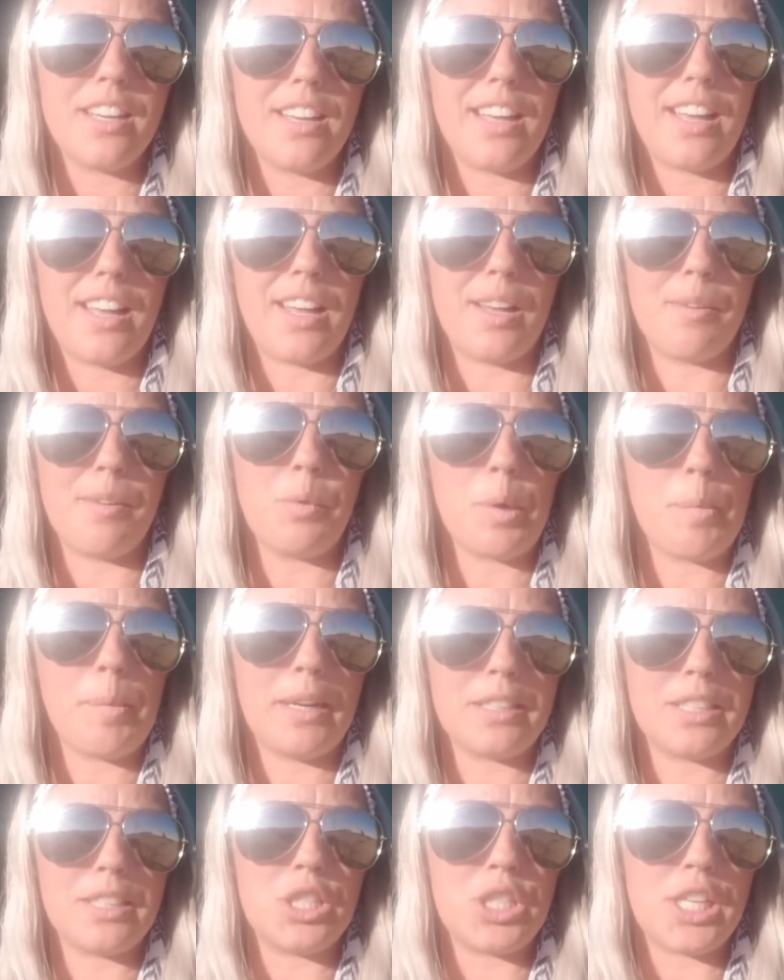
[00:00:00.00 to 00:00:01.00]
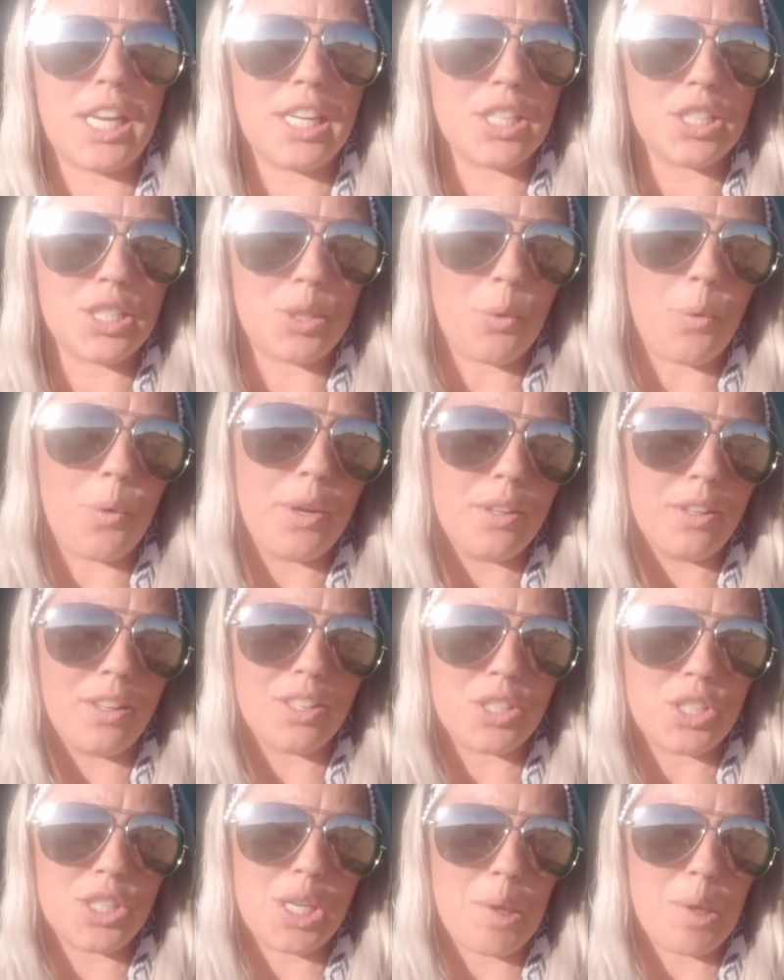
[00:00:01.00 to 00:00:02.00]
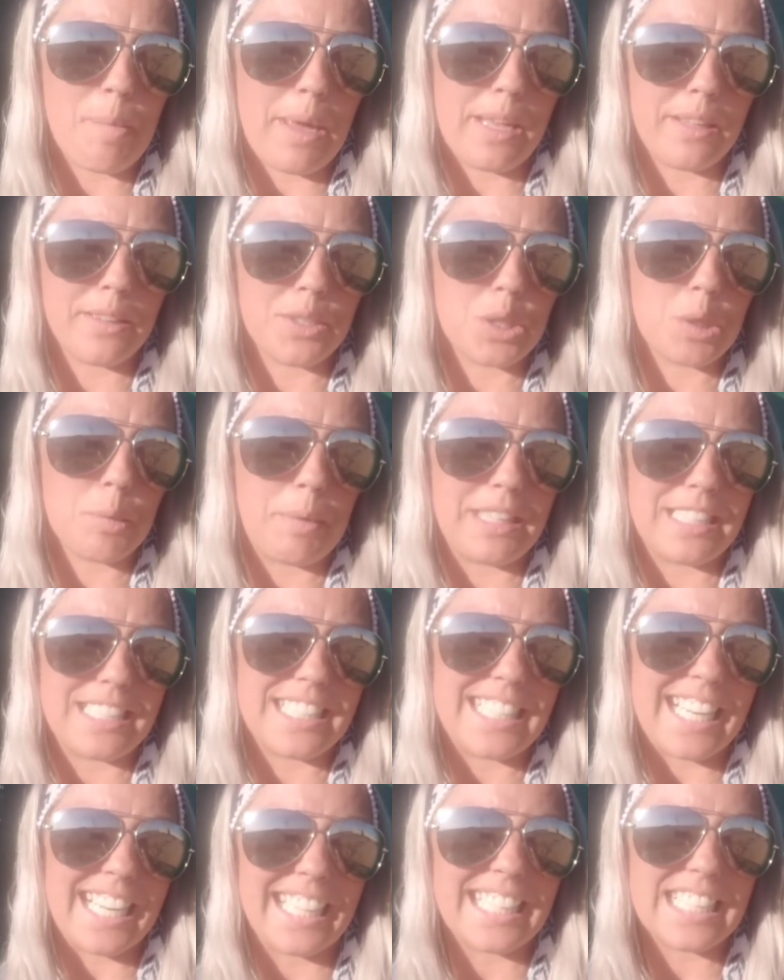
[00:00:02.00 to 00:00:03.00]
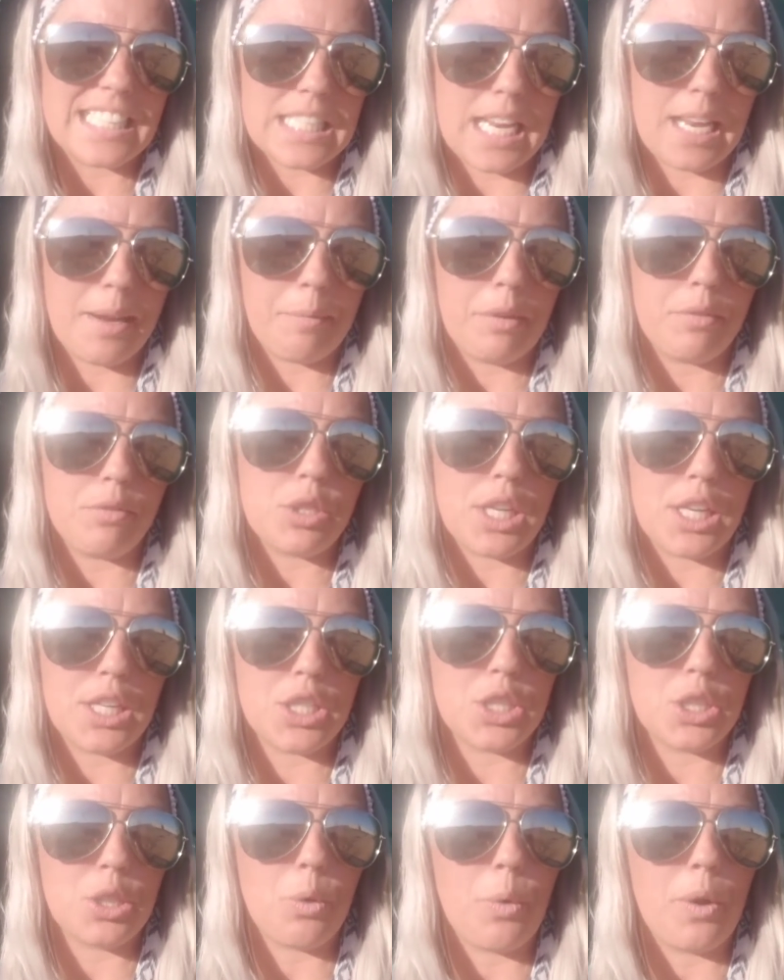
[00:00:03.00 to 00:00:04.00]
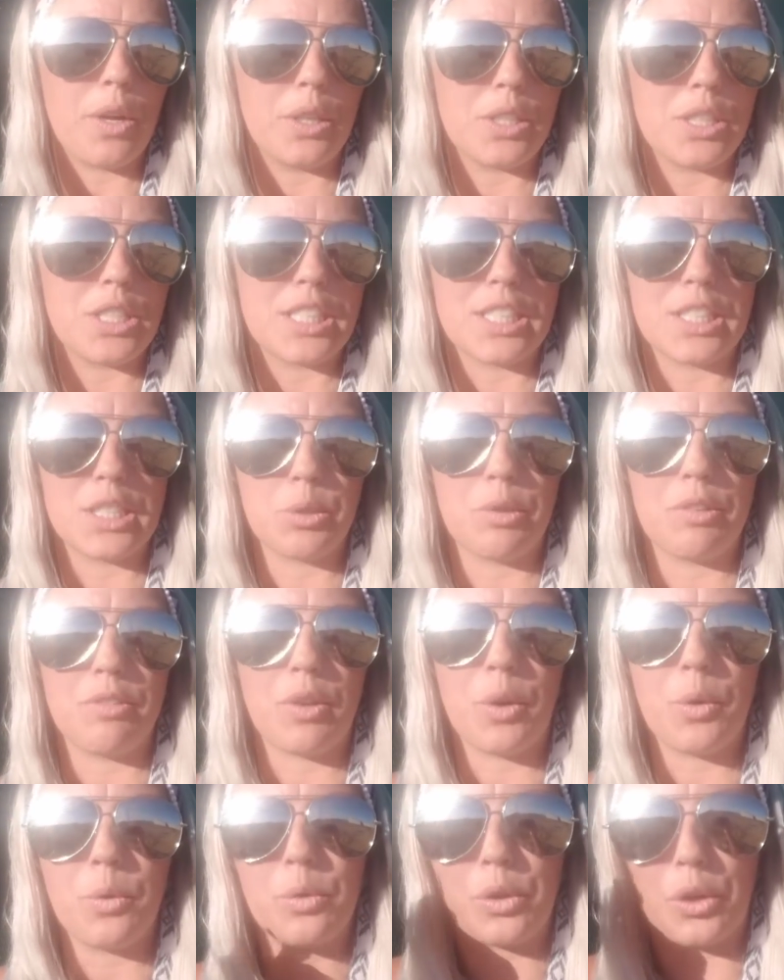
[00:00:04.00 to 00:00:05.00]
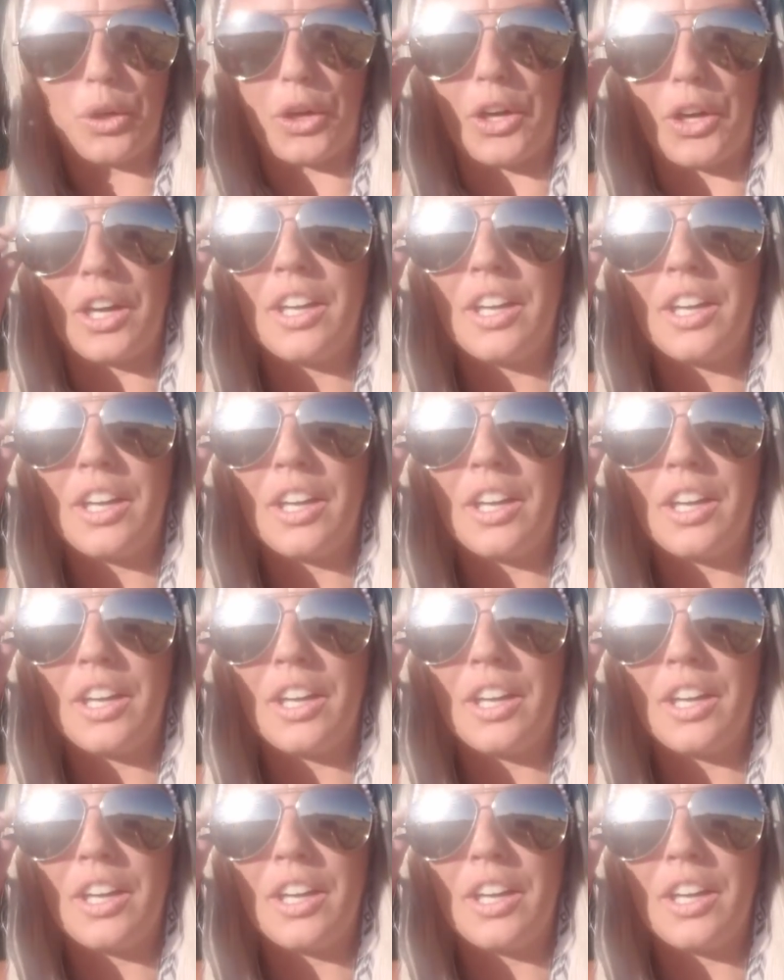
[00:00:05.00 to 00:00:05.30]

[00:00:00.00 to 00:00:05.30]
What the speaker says: We're about to change the oil on Chitty Bang. This will be the second time we've changed the oil since we've owned her.